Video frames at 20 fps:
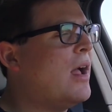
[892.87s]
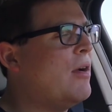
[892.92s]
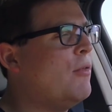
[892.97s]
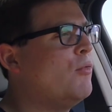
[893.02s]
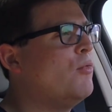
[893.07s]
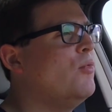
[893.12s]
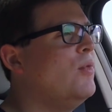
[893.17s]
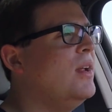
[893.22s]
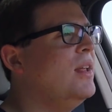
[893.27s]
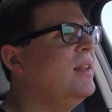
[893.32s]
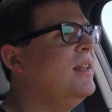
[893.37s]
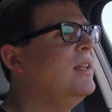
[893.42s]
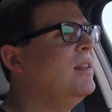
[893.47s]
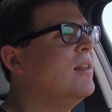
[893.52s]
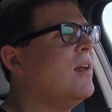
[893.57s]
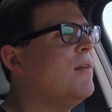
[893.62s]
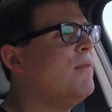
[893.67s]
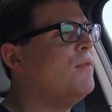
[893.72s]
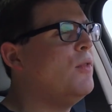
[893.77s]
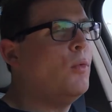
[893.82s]
I really
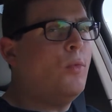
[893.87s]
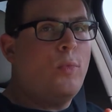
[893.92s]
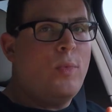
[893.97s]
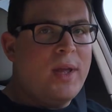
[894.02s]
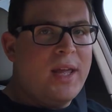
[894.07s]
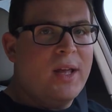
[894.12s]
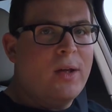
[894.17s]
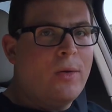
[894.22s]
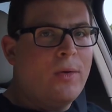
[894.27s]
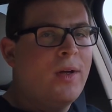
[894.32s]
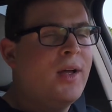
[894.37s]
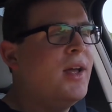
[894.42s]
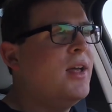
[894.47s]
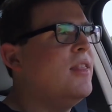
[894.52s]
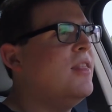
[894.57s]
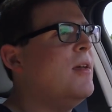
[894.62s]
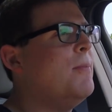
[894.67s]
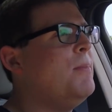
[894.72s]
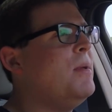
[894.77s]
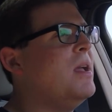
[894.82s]
love the wheel
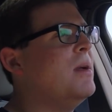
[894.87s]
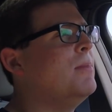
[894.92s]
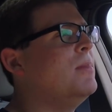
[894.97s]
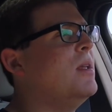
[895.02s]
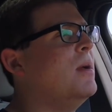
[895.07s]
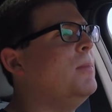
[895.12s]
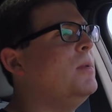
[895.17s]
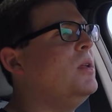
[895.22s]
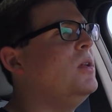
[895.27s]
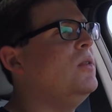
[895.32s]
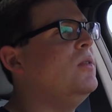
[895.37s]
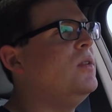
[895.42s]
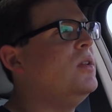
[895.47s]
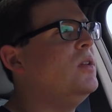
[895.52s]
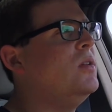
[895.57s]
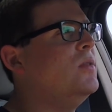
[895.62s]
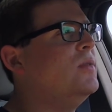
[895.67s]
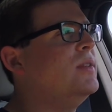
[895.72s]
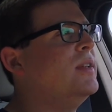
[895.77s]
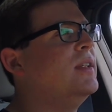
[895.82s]
that
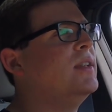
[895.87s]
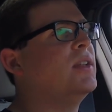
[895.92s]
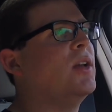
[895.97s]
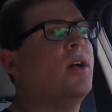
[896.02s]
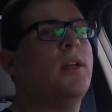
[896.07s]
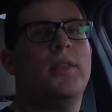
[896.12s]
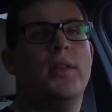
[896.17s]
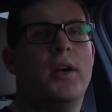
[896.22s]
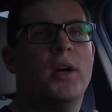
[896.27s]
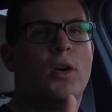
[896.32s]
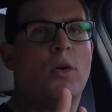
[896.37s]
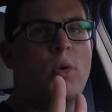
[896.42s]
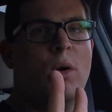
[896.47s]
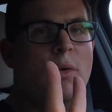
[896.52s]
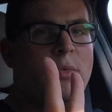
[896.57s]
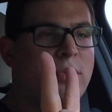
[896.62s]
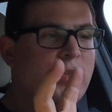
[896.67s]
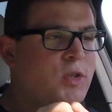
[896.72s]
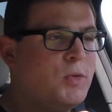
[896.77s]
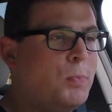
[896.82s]
BMW uses on their
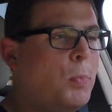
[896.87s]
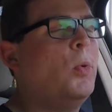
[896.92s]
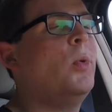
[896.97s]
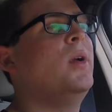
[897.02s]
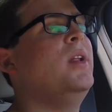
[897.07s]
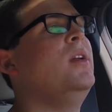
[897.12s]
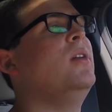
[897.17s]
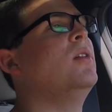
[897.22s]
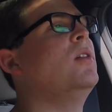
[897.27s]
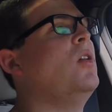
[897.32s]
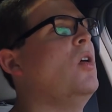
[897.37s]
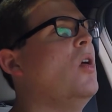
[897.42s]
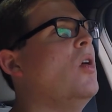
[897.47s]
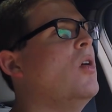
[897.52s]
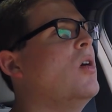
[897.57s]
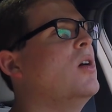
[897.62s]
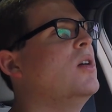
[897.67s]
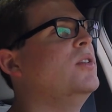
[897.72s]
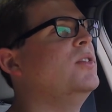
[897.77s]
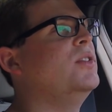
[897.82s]
quote sportier
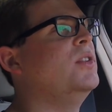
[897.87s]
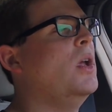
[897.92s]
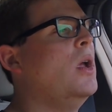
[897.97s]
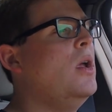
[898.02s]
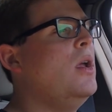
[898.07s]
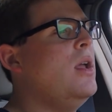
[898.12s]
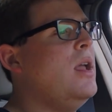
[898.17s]
cars.